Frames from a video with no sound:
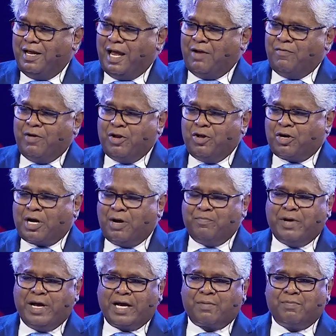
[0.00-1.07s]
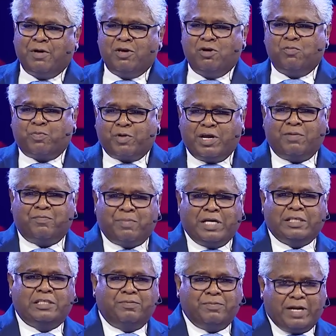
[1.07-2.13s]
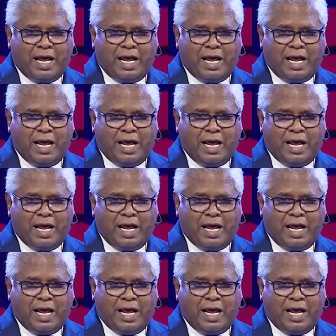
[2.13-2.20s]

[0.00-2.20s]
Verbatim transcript: And when you come back, may you bring Benjamin